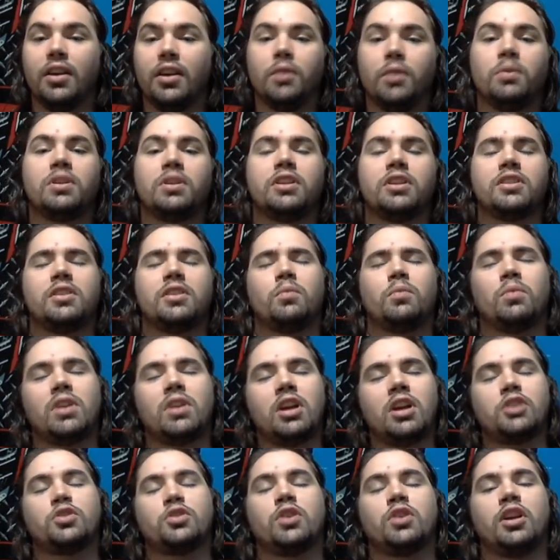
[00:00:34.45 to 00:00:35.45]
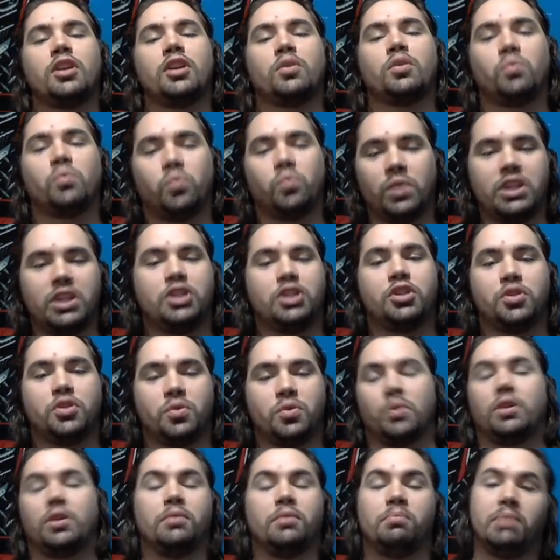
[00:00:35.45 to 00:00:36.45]
which is that we're not trying to reach
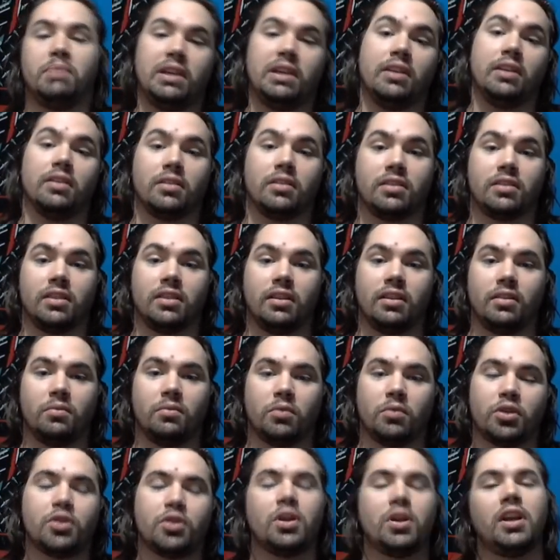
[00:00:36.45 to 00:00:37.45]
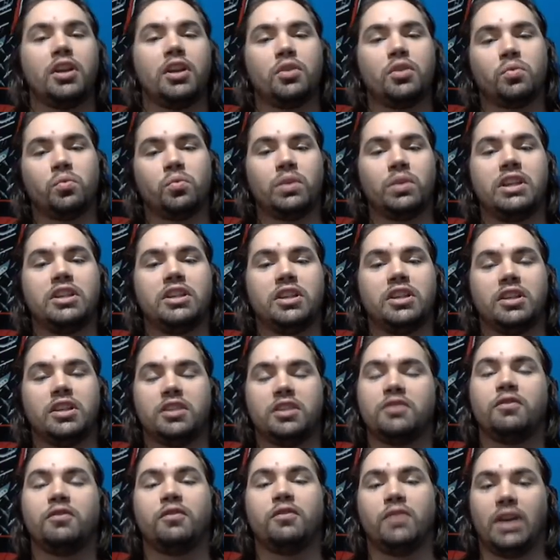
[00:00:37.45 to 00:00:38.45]
Jordan Peterson, we're trying to reach
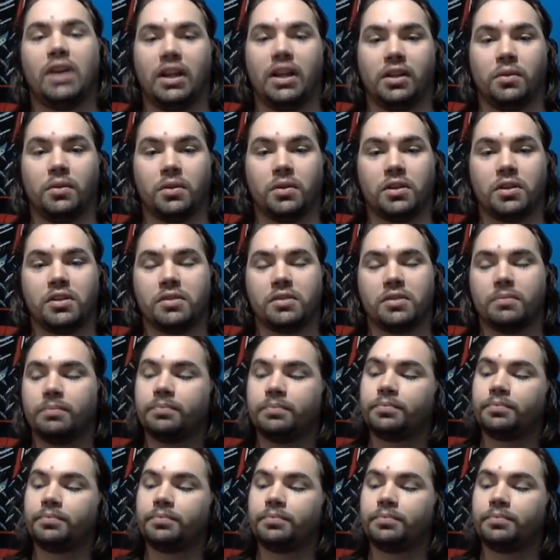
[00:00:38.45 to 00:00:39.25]
his followers.